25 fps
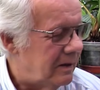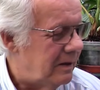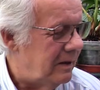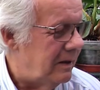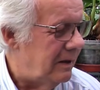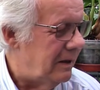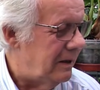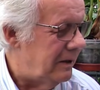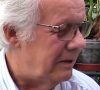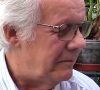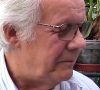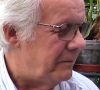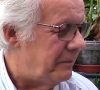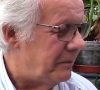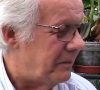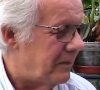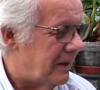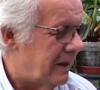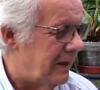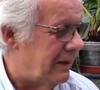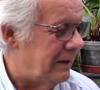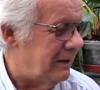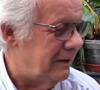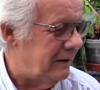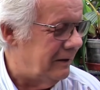
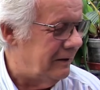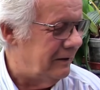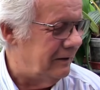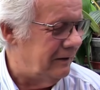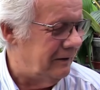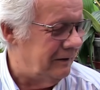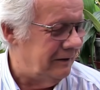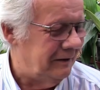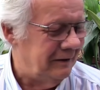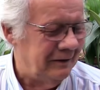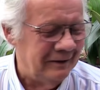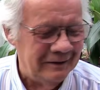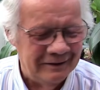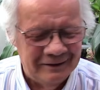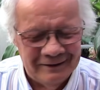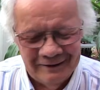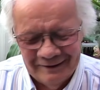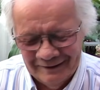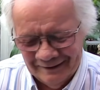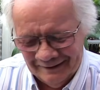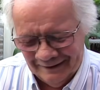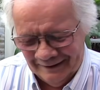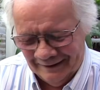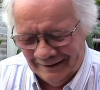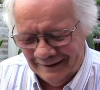Yeah.
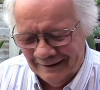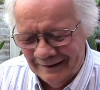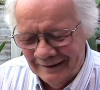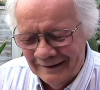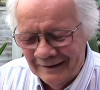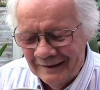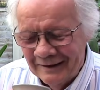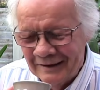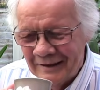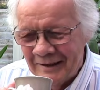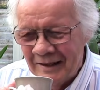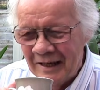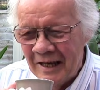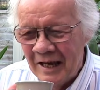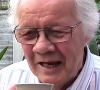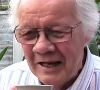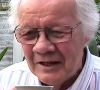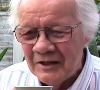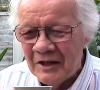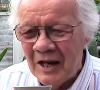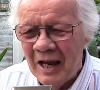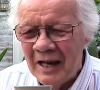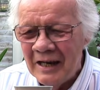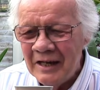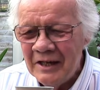
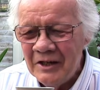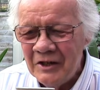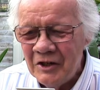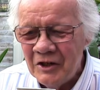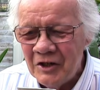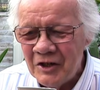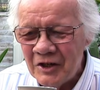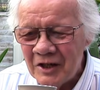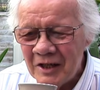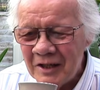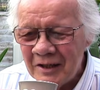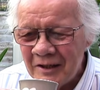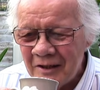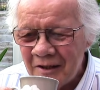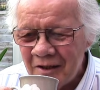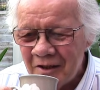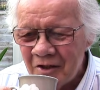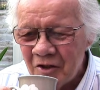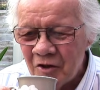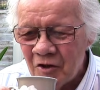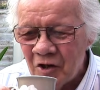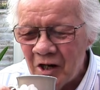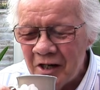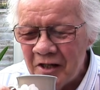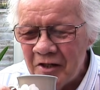Yes, age is a
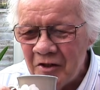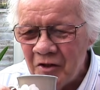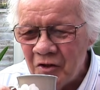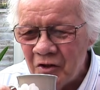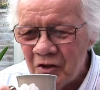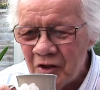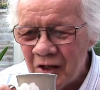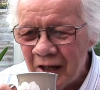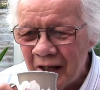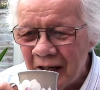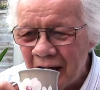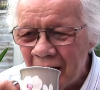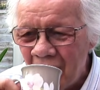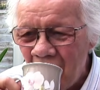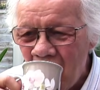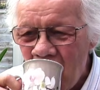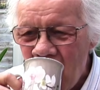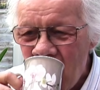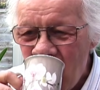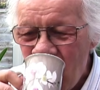strange thing.